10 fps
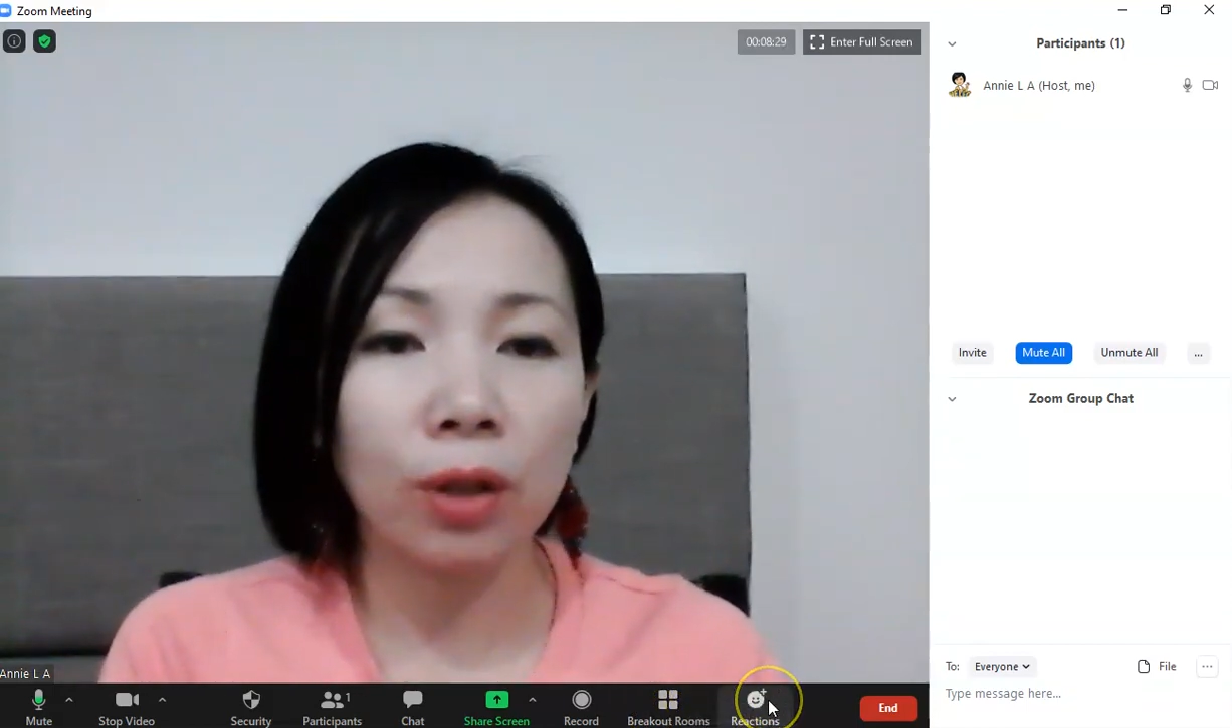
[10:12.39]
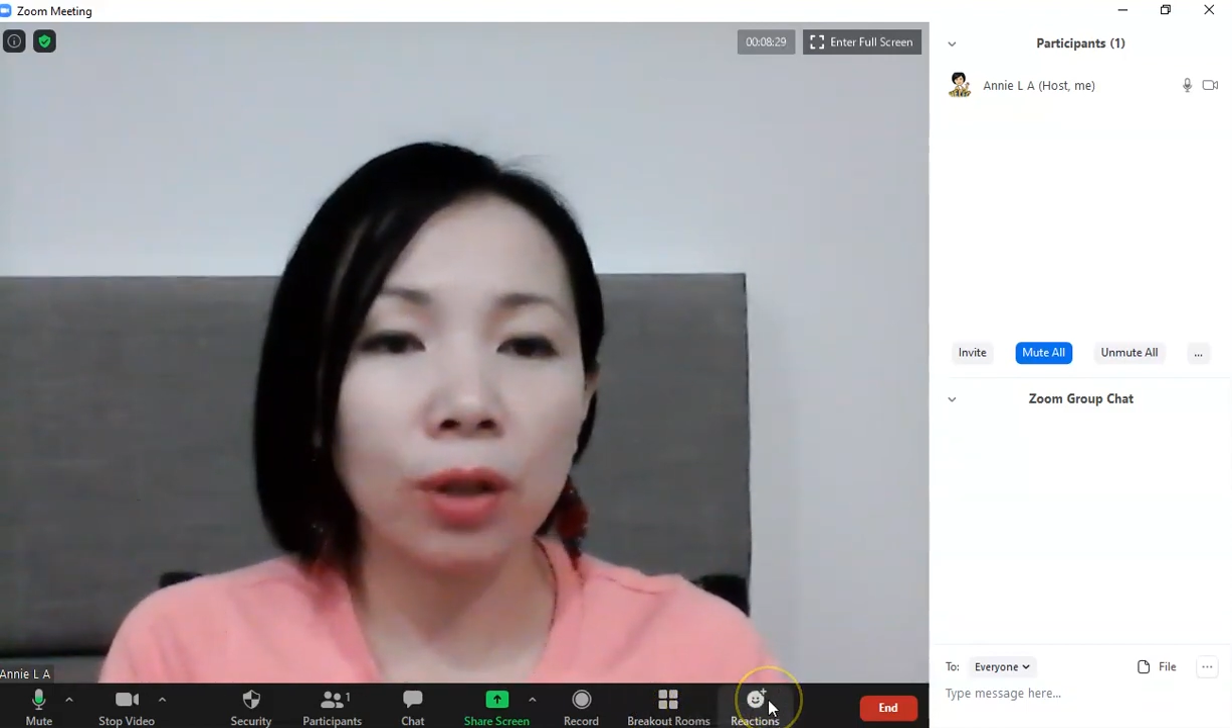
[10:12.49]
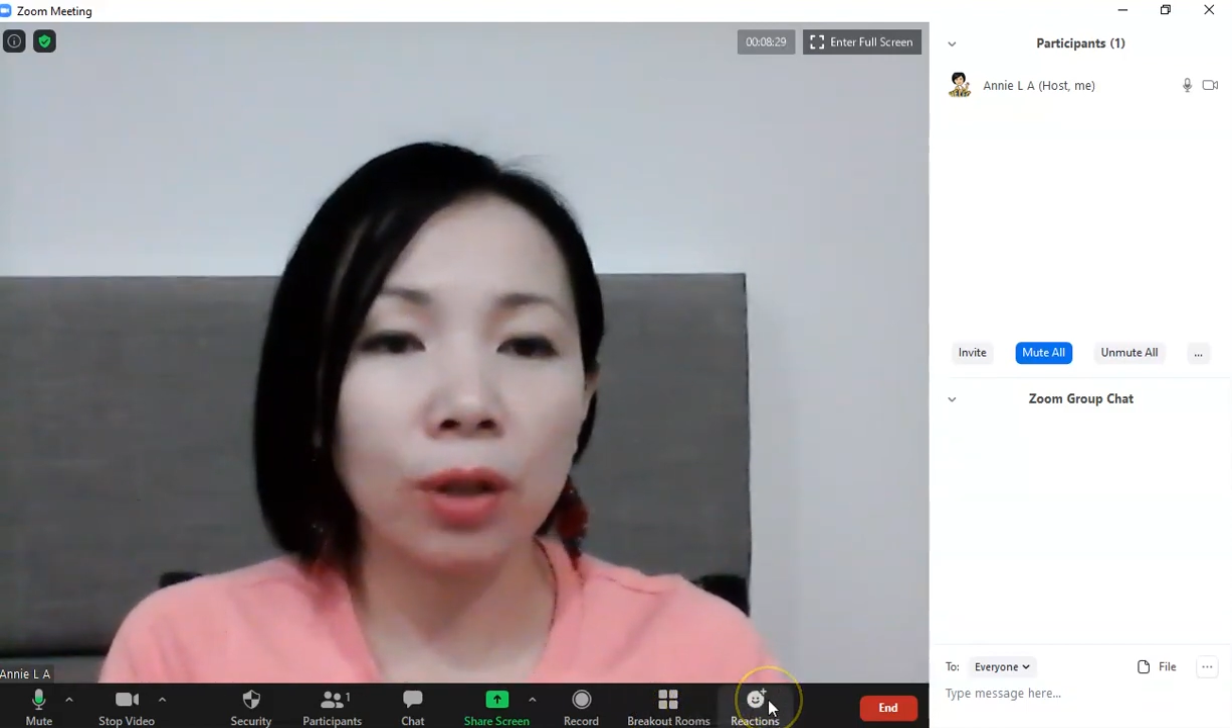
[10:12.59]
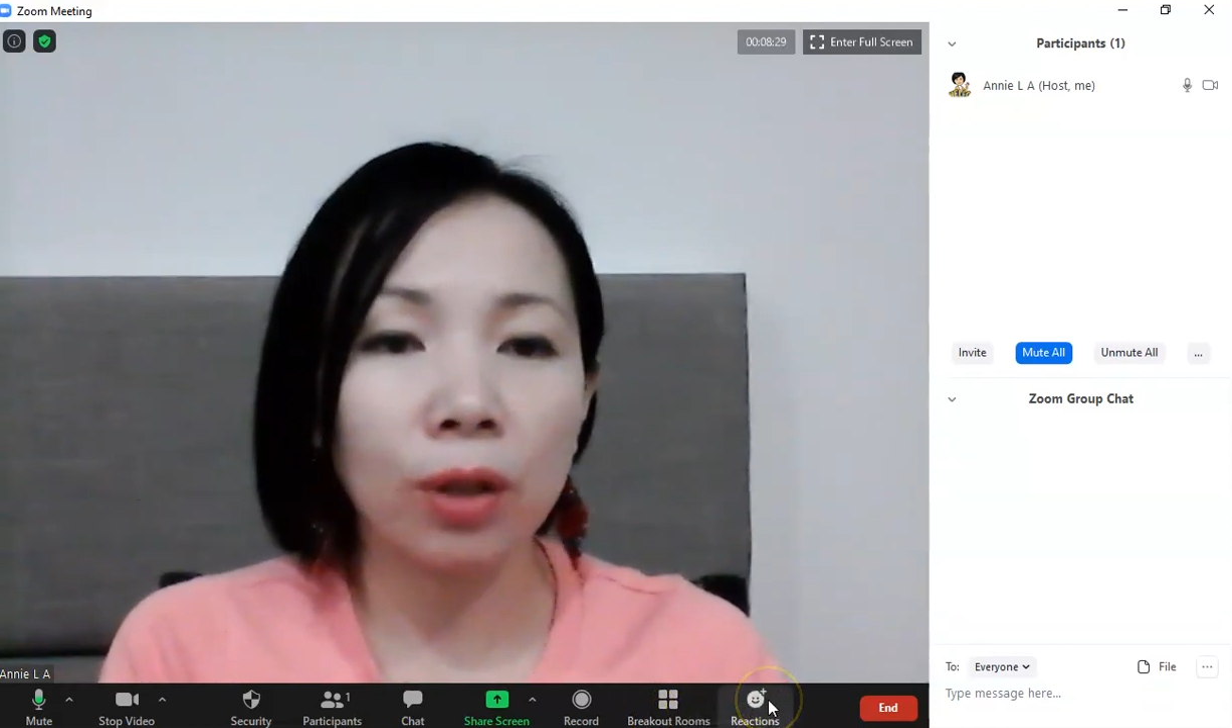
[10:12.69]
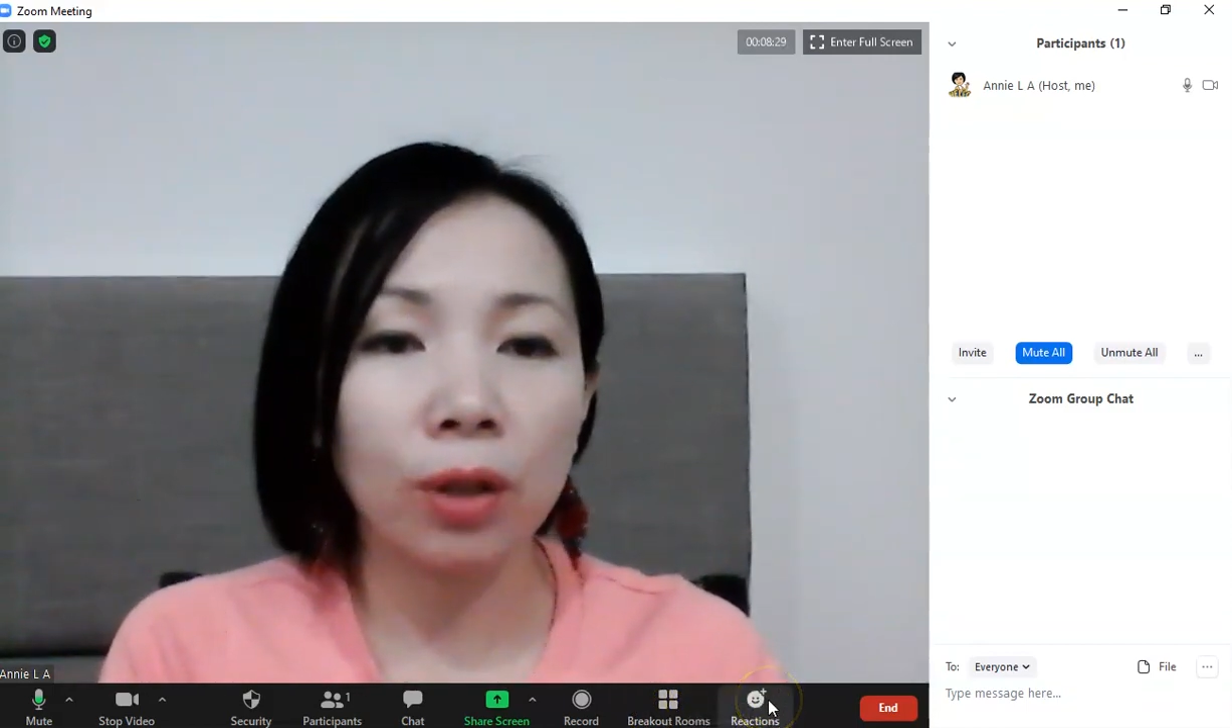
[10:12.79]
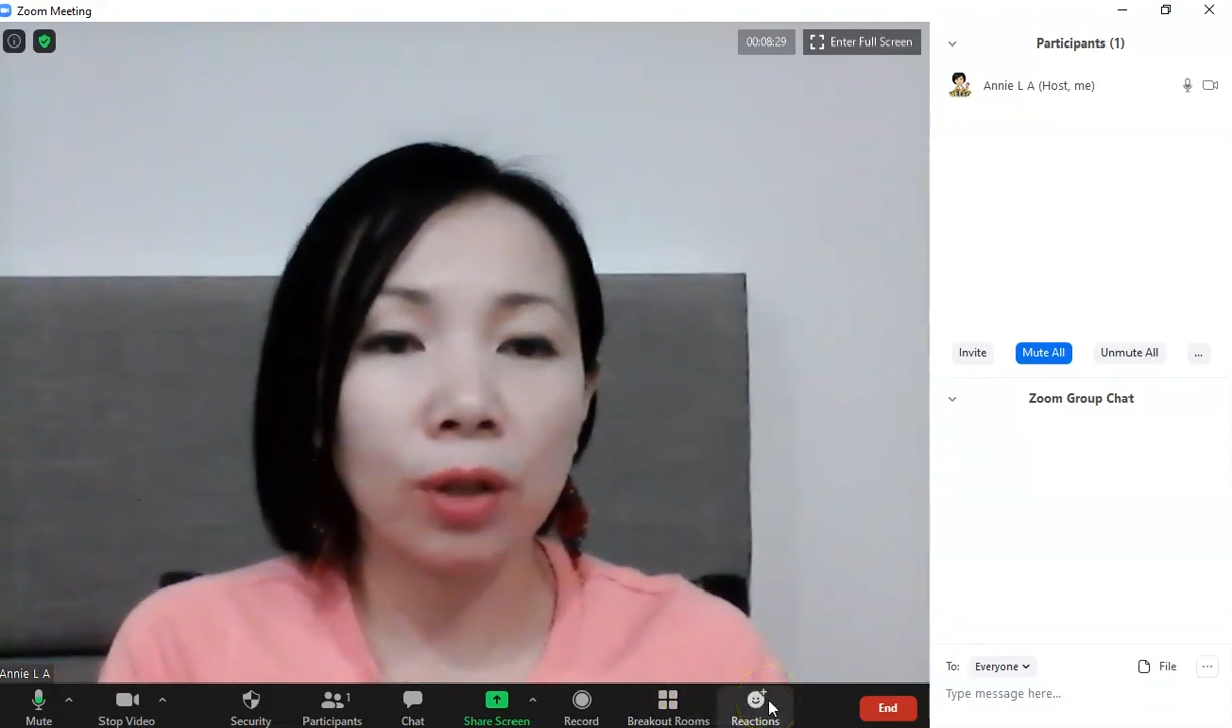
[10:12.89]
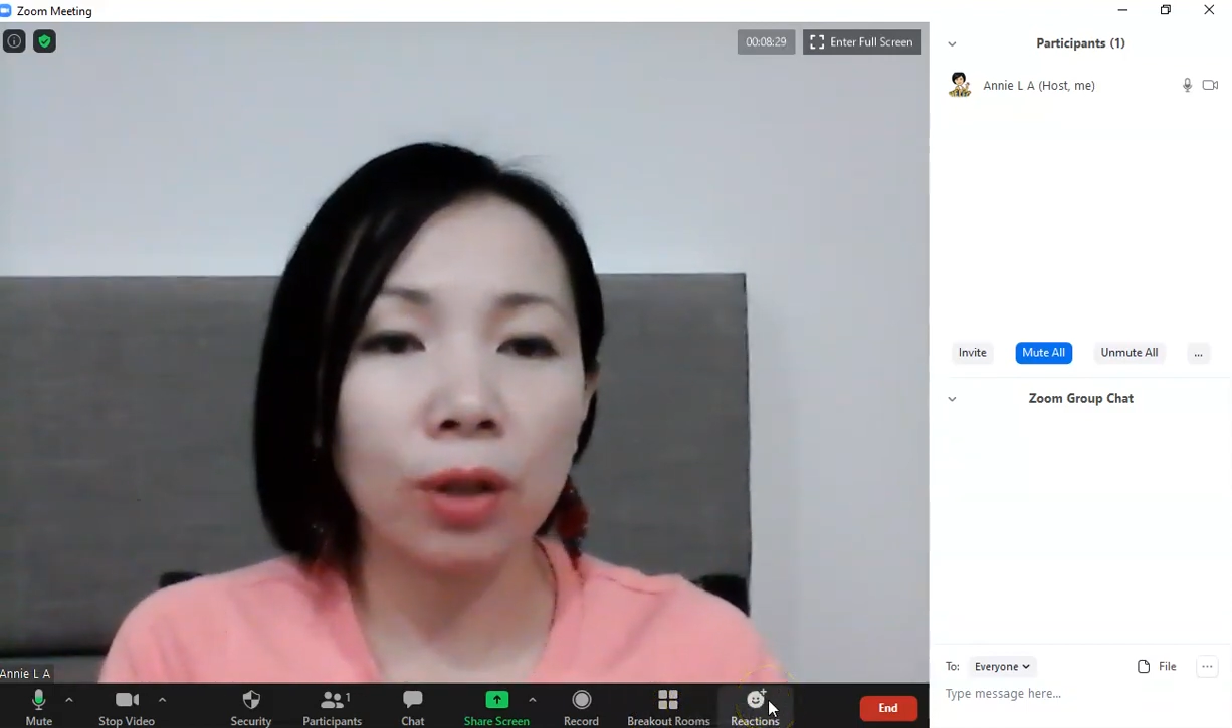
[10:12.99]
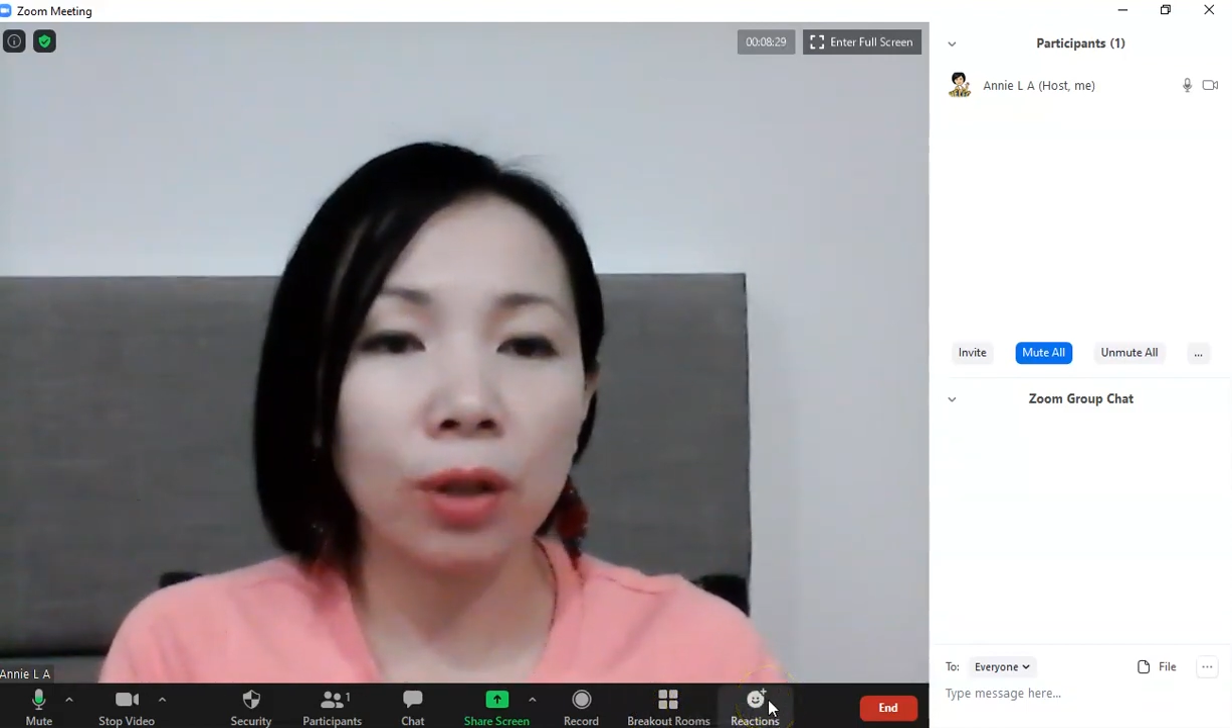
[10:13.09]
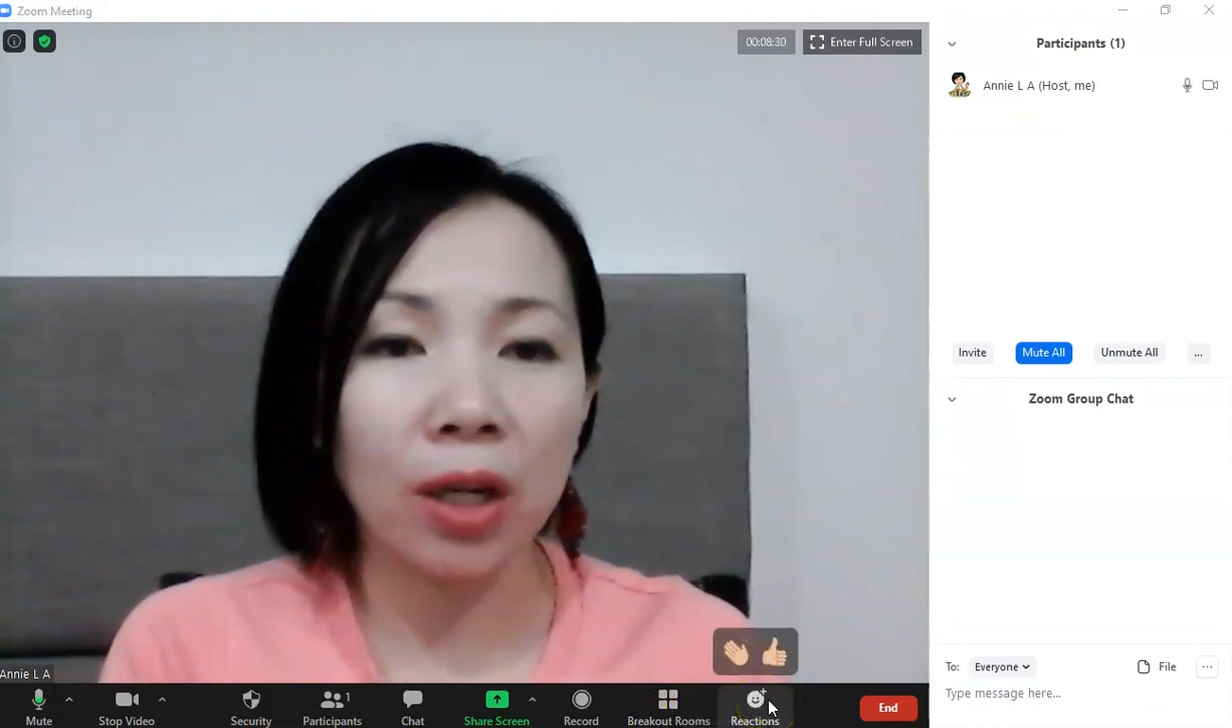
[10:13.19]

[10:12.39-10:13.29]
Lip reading: emoticons